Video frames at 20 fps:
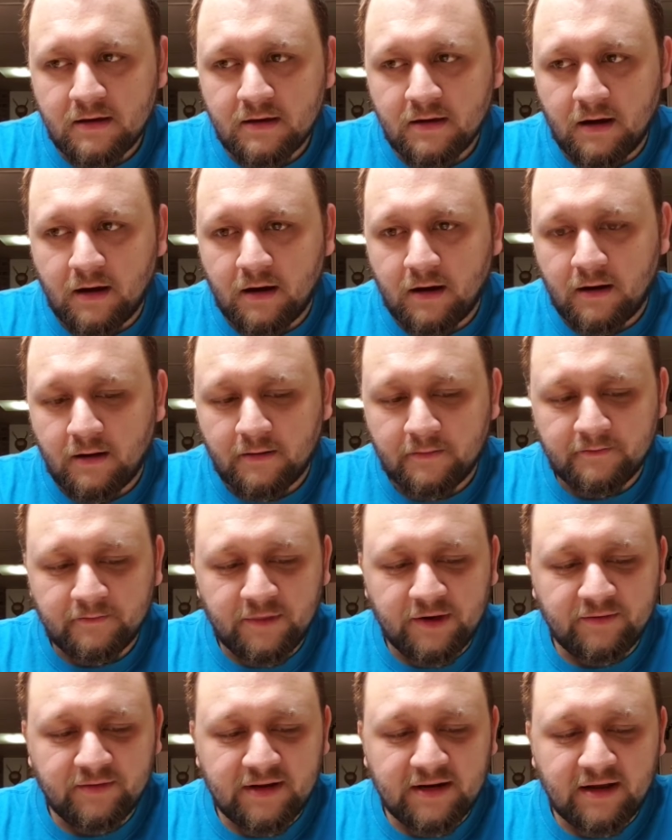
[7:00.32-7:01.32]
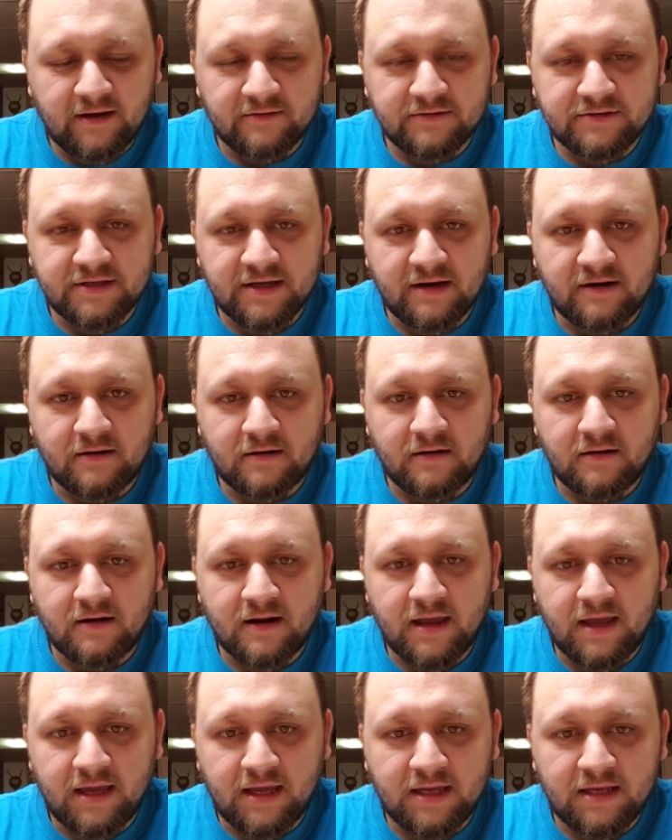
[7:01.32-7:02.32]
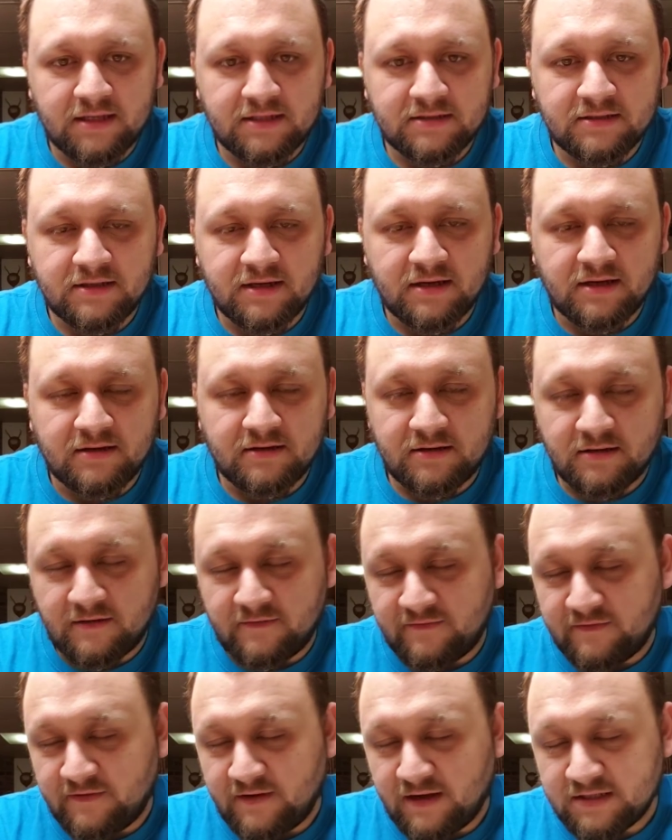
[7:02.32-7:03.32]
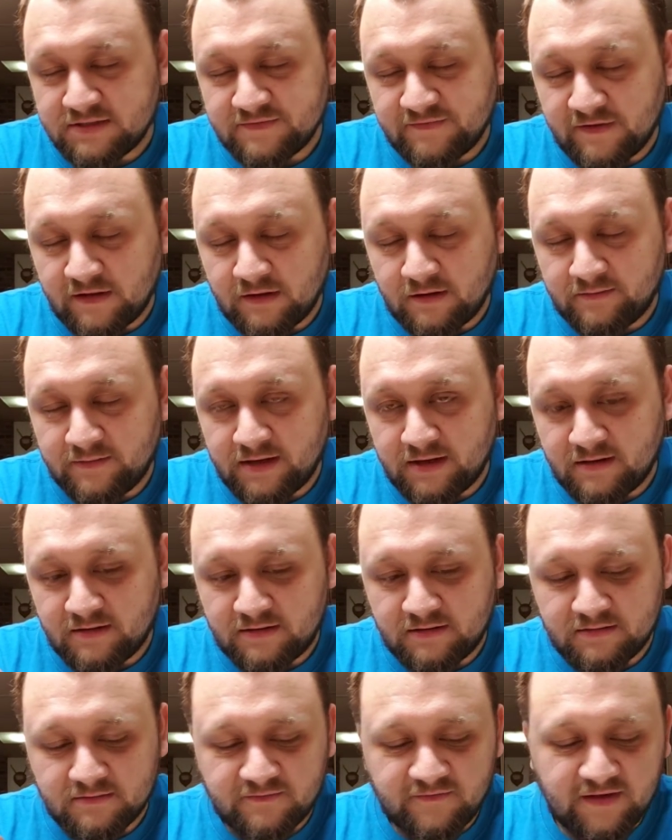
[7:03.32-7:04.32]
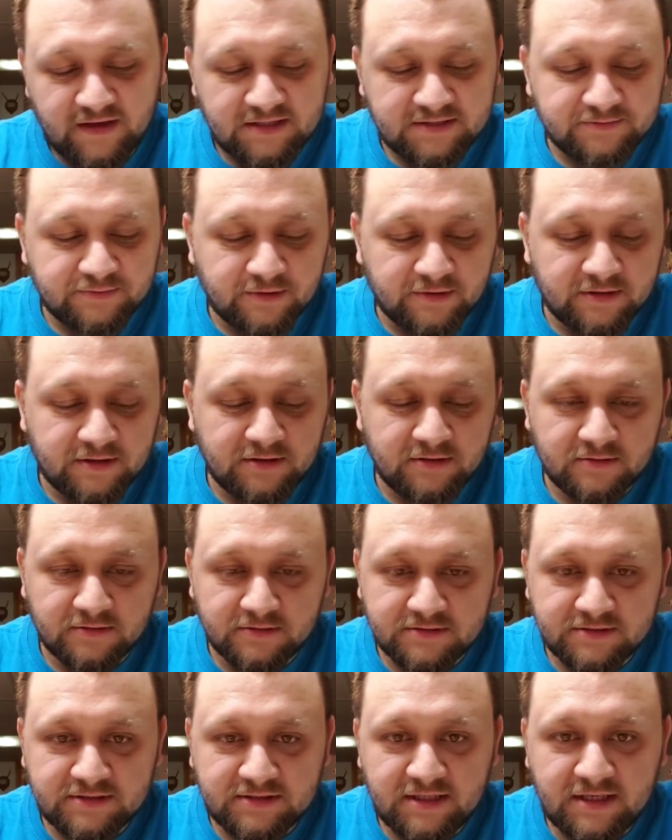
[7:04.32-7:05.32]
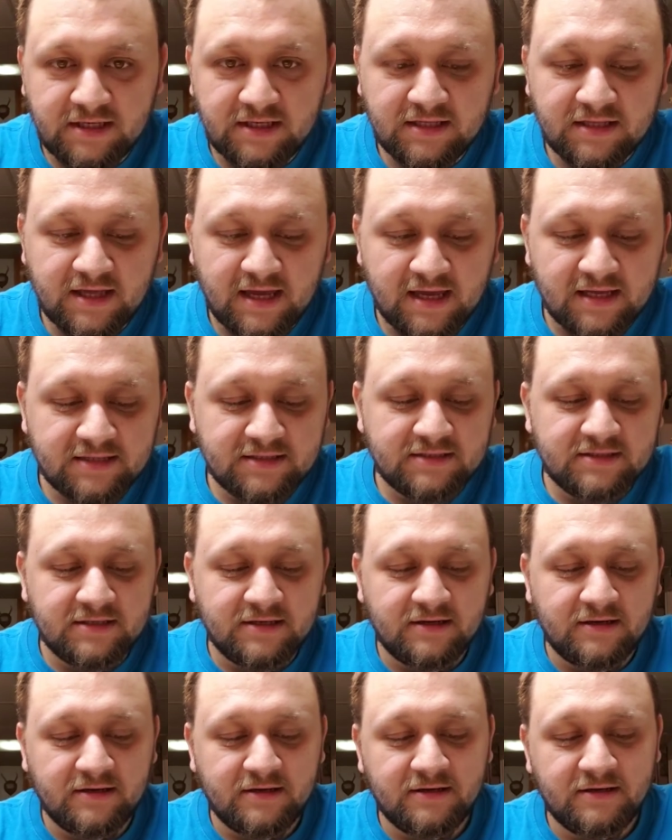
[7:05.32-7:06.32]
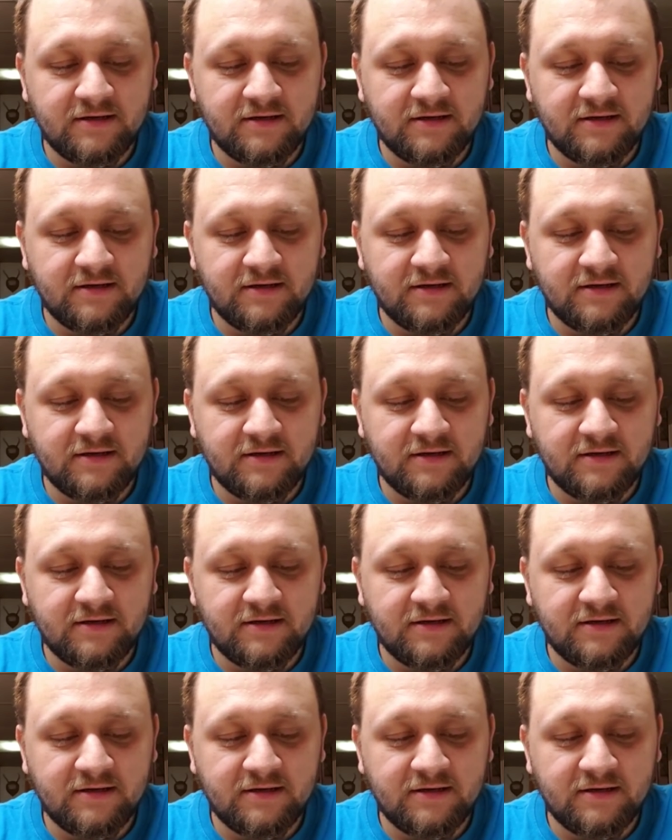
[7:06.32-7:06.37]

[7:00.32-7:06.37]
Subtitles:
We went out there, and if you guys follow me on Facebook, you'll see that